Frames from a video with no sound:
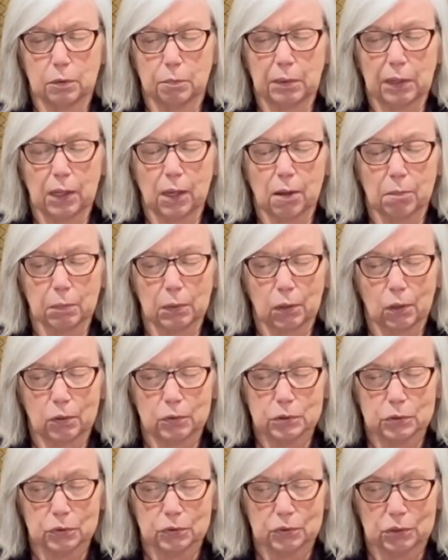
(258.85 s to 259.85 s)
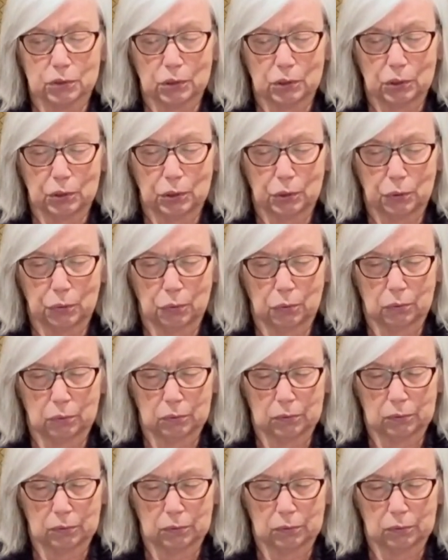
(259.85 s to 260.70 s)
become closer to you,